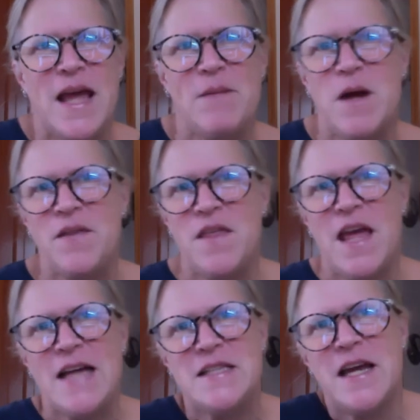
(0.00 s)
I
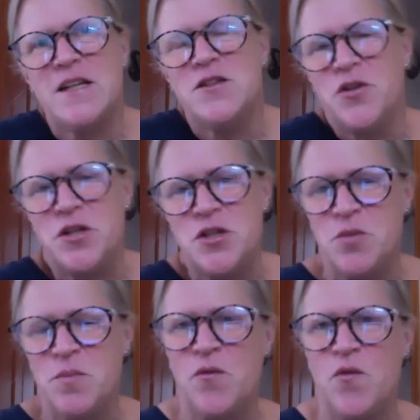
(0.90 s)
think, as I alluded
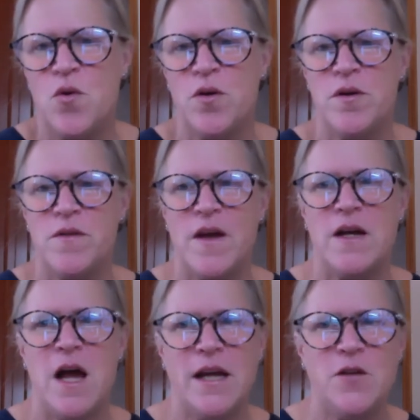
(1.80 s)
to before, the
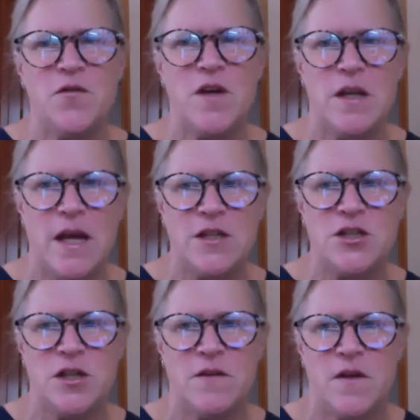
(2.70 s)
kind of
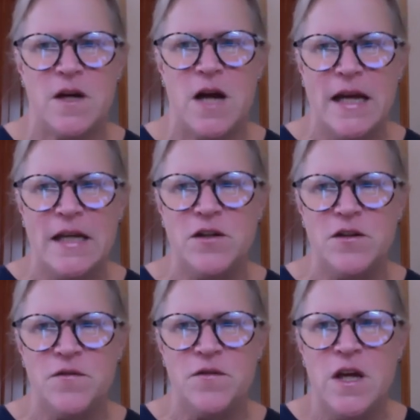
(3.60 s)
connection, the kind
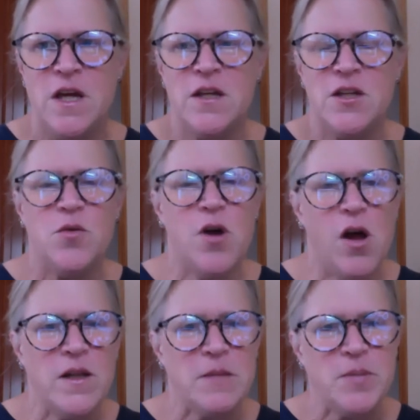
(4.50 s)
of, you
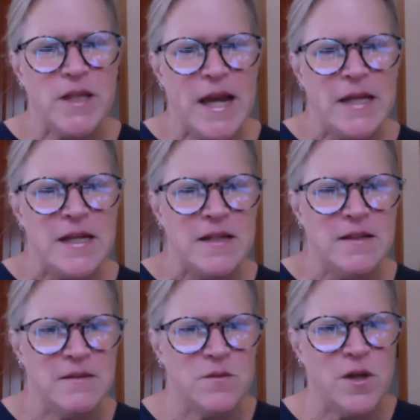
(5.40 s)
call it
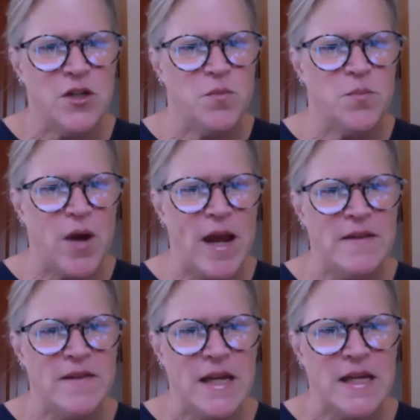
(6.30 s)
plating when you
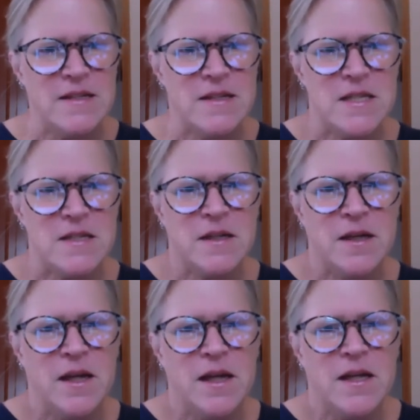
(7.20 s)
braid things,
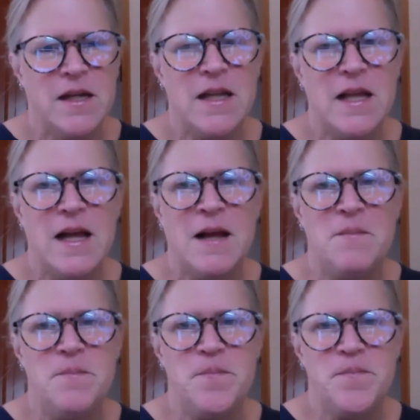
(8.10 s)

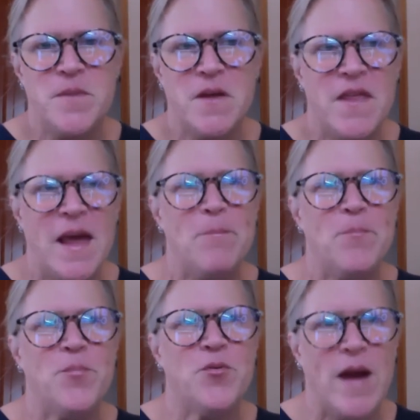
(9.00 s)
um,
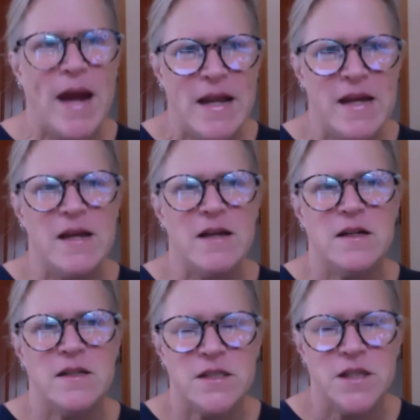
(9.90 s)
that braiding
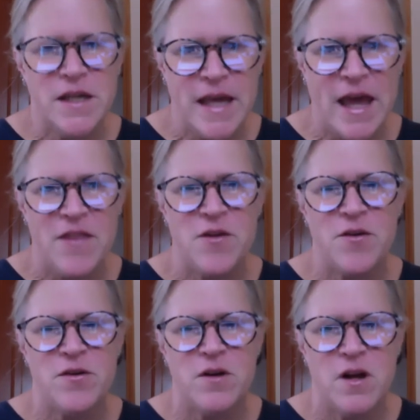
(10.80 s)

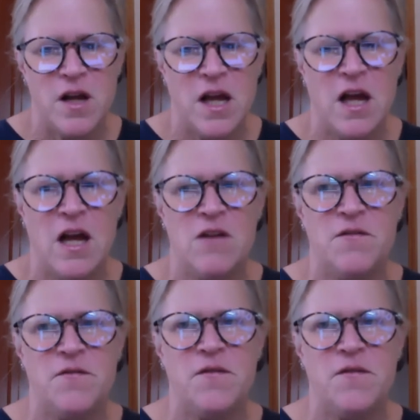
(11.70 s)
together of